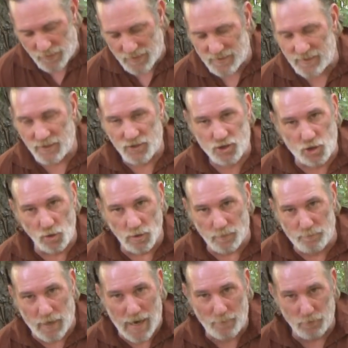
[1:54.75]
This is
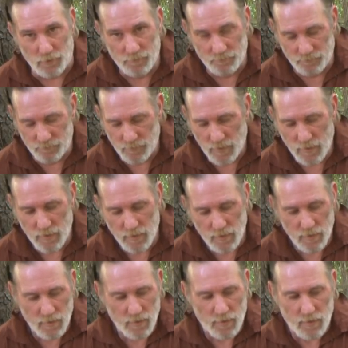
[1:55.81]
tulip poplar.
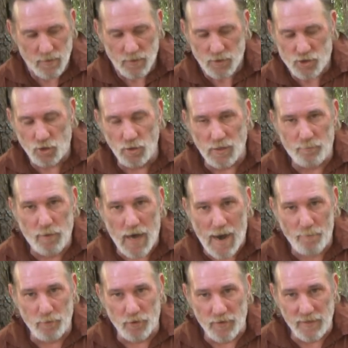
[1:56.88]
Tulip
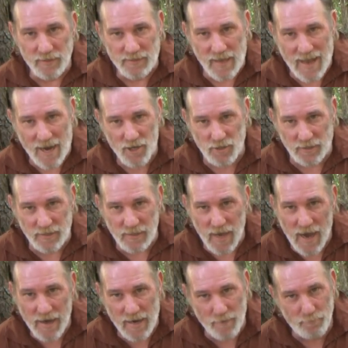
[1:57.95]
poplar is actually
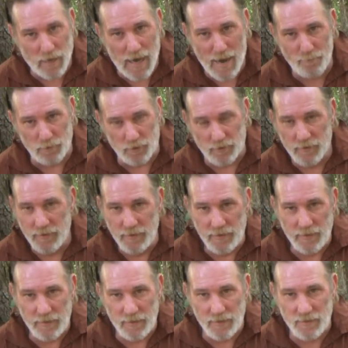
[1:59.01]
not a poplar.
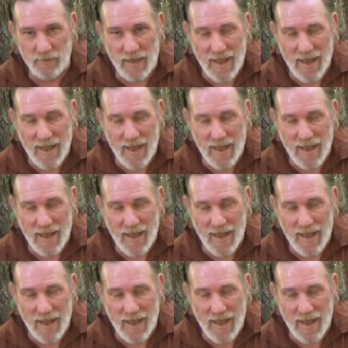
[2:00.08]
It is